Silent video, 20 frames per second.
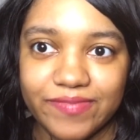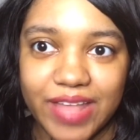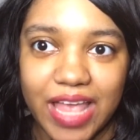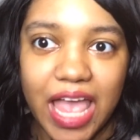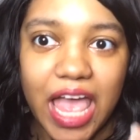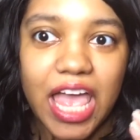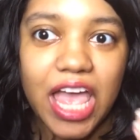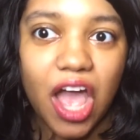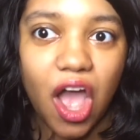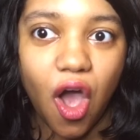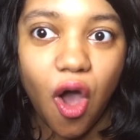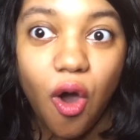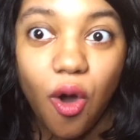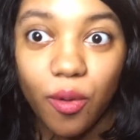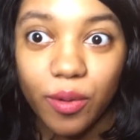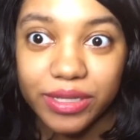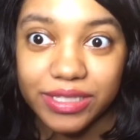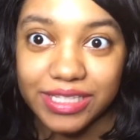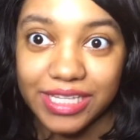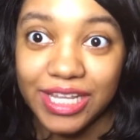I
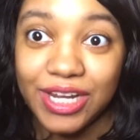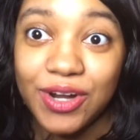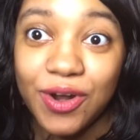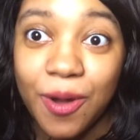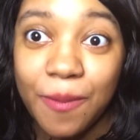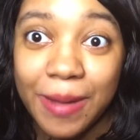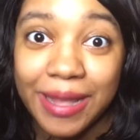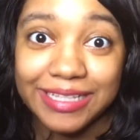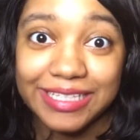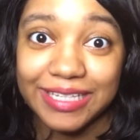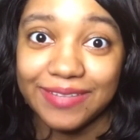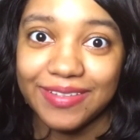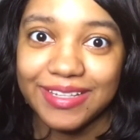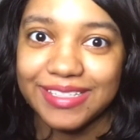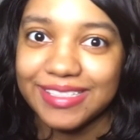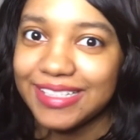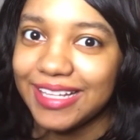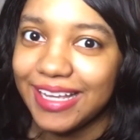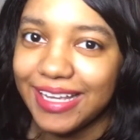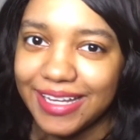always get it on my teeth.
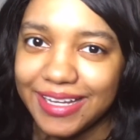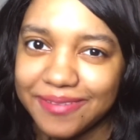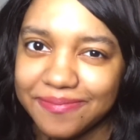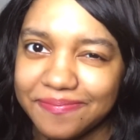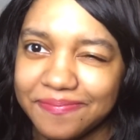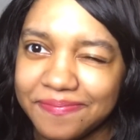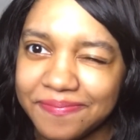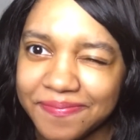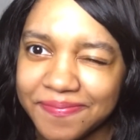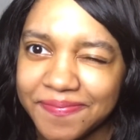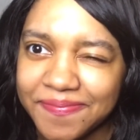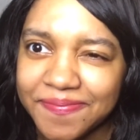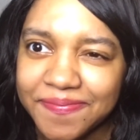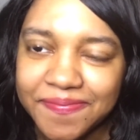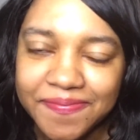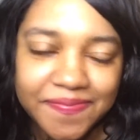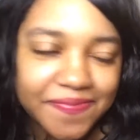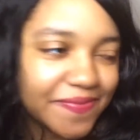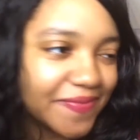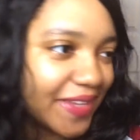It's like,
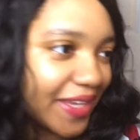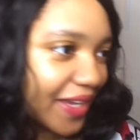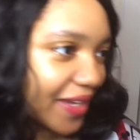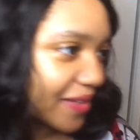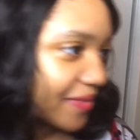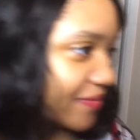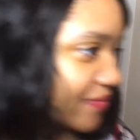yeah.